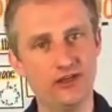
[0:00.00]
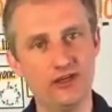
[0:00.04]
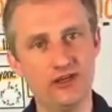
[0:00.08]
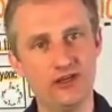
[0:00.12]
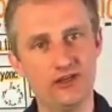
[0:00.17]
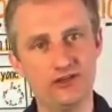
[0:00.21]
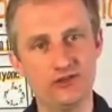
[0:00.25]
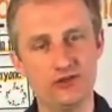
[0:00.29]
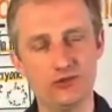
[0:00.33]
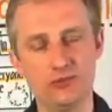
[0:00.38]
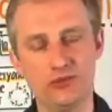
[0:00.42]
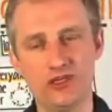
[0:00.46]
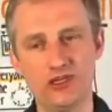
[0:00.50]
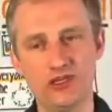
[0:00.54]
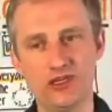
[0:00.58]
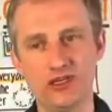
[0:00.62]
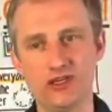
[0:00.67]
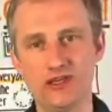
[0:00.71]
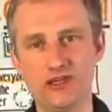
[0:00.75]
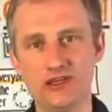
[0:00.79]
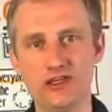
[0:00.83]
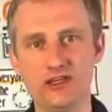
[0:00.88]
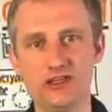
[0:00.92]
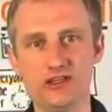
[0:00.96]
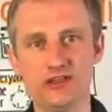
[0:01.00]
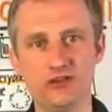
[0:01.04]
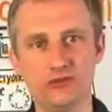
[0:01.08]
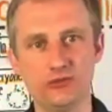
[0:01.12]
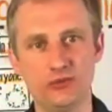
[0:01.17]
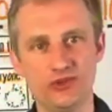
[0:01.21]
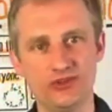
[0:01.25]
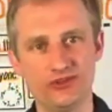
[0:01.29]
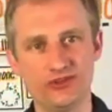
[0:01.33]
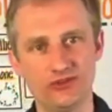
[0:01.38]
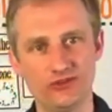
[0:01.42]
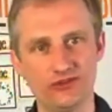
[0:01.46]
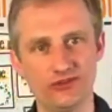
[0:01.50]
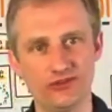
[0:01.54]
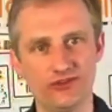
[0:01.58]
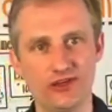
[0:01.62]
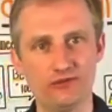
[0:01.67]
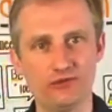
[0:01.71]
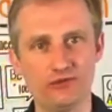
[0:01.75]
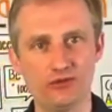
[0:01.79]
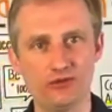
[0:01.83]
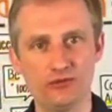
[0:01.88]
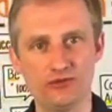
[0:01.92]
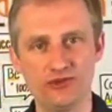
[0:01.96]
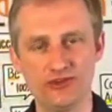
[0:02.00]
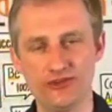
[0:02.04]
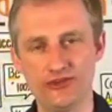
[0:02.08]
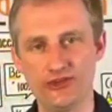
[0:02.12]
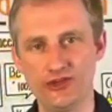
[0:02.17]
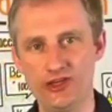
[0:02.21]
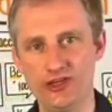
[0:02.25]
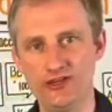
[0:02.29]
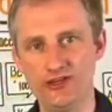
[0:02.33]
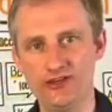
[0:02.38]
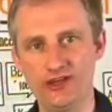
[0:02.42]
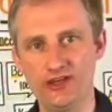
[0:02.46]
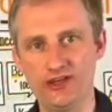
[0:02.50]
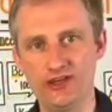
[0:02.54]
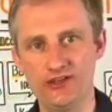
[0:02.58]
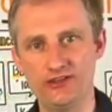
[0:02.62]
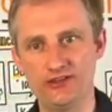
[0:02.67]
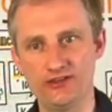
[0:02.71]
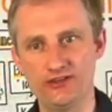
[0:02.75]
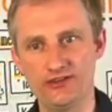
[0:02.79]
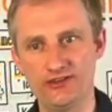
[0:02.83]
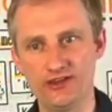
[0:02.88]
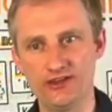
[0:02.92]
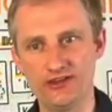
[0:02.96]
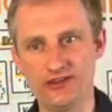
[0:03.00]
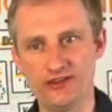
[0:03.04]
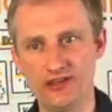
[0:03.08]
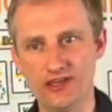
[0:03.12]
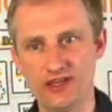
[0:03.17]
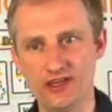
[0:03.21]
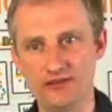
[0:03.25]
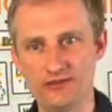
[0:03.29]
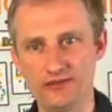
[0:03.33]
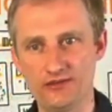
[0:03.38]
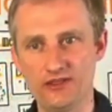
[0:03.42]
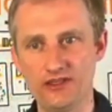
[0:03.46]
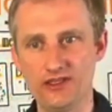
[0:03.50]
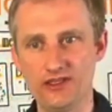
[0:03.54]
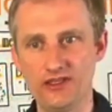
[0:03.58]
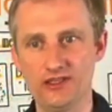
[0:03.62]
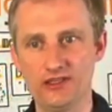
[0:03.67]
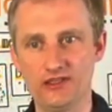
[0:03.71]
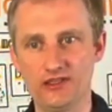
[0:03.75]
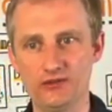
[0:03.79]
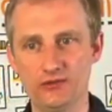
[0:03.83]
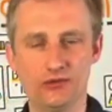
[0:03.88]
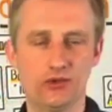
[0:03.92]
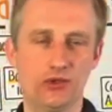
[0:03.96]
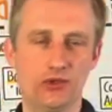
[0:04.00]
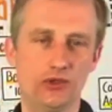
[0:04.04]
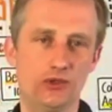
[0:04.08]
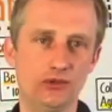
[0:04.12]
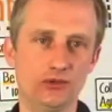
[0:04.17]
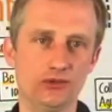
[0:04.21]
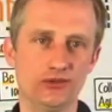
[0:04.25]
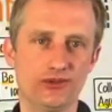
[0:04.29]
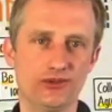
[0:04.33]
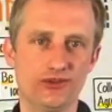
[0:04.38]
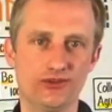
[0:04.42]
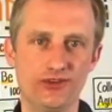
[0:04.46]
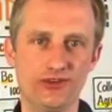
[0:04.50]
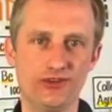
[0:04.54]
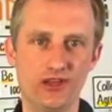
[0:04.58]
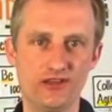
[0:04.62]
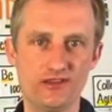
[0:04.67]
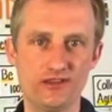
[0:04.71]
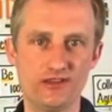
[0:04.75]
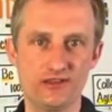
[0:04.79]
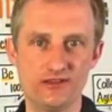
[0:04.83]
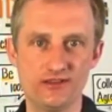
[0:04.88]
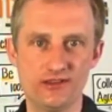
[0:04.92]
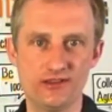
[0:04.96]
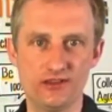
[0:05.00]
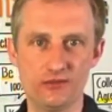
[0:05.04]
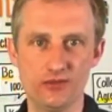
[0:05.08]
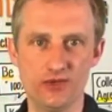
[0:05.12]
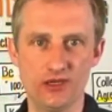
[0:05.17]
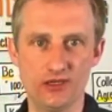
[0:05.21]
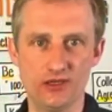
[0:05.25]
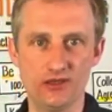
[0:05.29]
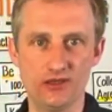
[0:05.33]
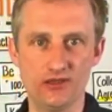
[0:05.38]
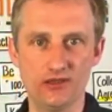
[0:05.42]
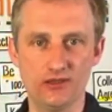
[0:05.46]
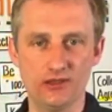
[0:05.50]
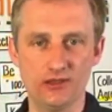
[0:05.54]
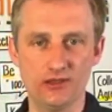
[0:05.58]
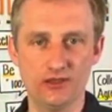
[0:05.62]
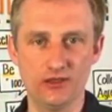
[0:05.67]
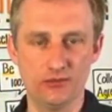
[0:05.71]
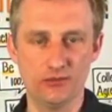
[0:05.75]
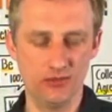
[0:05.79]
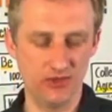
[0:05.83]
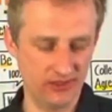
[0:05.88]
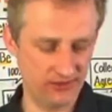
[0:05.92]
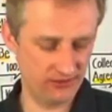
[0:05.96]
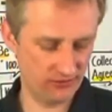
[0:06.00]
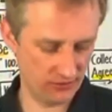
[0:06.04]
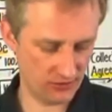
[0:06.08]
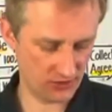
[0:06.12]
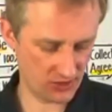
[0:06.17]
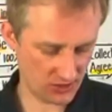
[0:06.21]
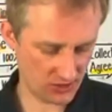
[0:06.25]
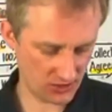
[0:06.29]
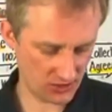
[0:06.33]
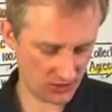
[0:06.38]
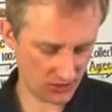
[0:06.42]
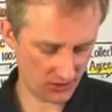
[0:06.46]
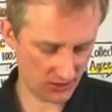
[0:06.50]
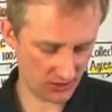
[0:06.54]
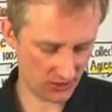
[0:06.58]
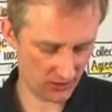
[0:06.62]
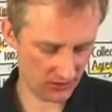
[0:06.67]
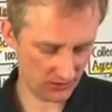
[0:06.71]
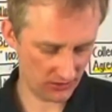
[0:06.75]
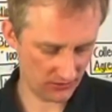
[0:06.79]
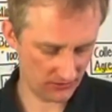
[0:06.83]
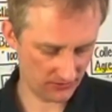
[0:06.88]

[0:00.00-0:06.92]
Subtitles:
So be clear with the several facilitators that they have clear roles. That's, I think, my suggestion here.